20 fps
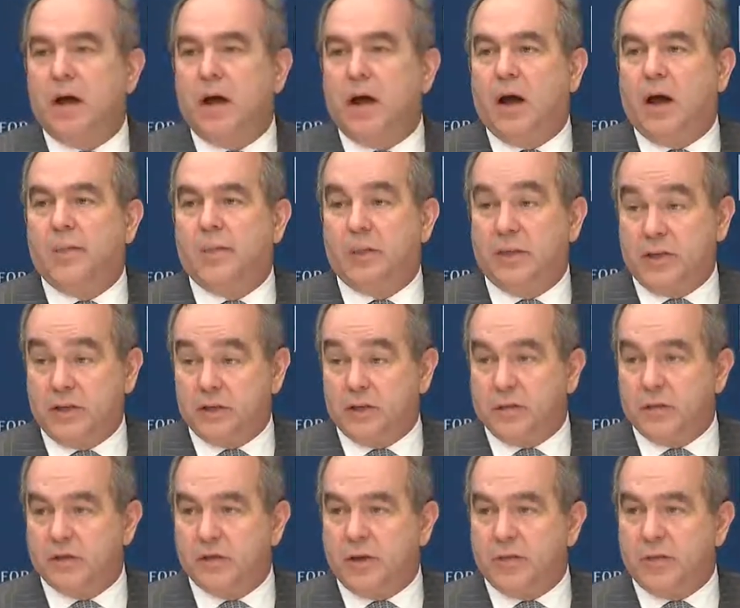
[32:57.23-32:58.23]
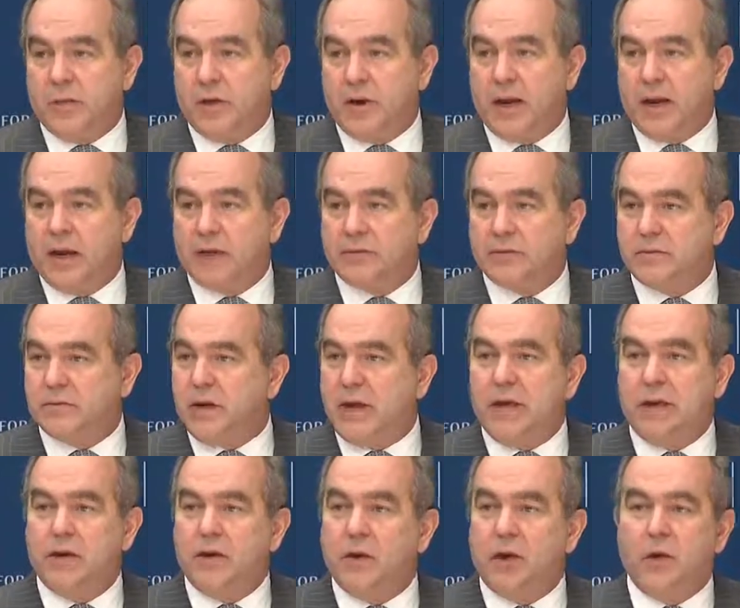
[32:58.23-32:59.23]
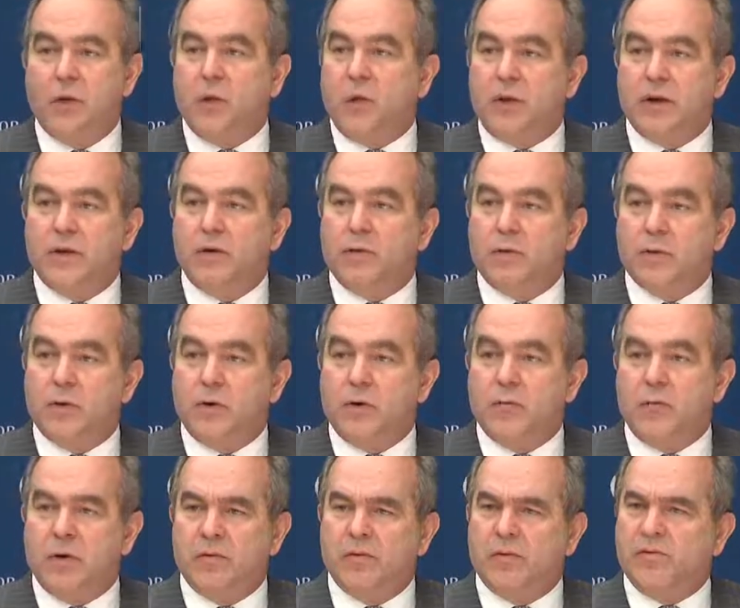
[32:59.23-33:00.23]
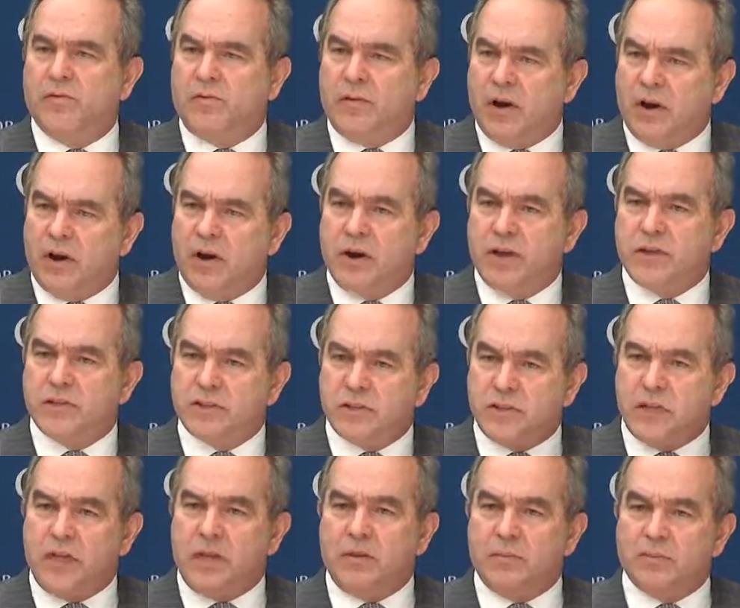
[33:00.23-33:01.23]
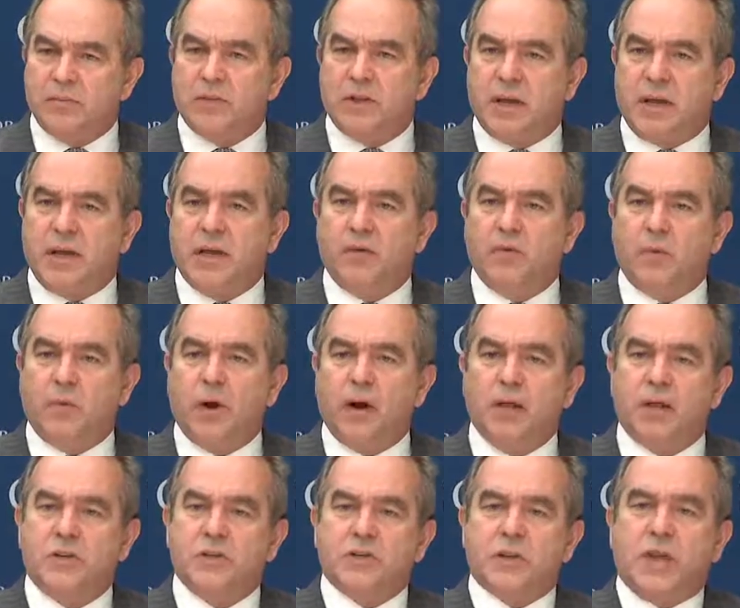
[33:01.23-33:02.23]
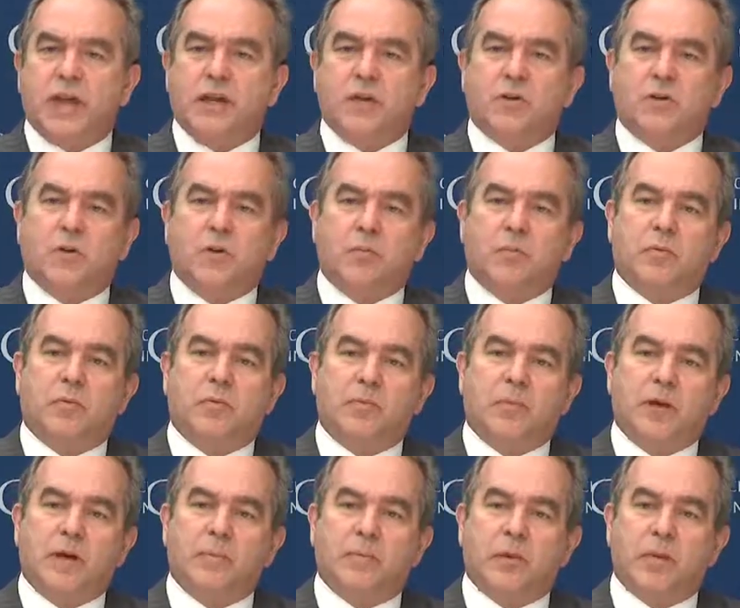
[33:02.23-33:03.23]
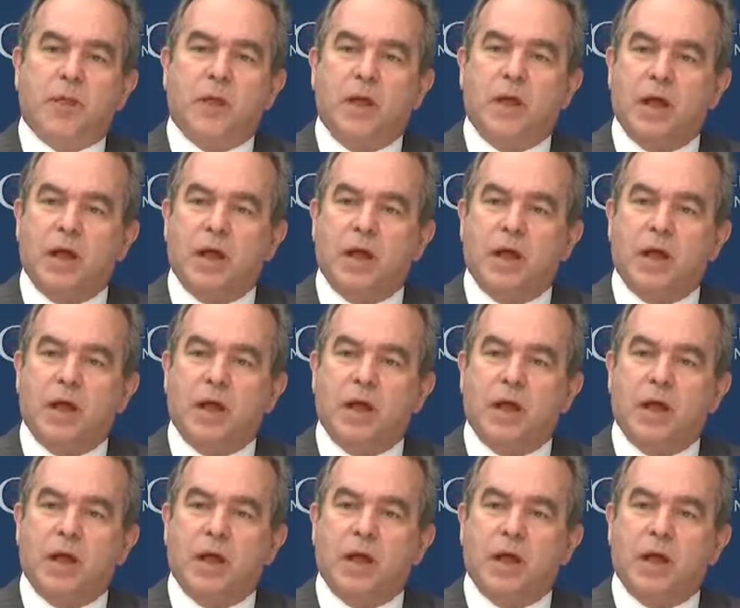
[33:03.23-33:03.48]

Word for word: uh, Malaysia was number eight, and no one in the room of a very esteemed and well-educated group of people